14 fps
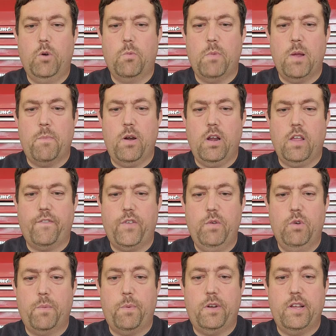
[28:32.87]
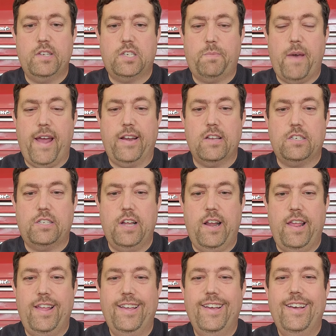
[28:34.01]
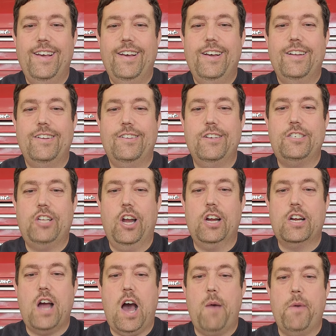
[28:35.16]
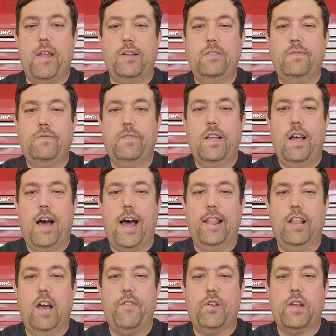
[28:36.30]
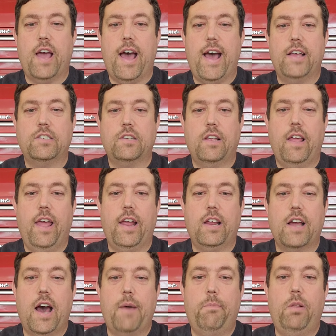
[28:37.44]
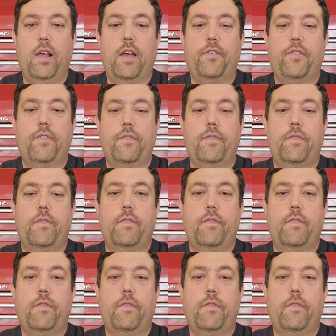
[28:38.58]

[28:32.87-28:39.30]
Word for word: Remember, if you want to participate in the study, just start commenting. I love you guys, and God bless.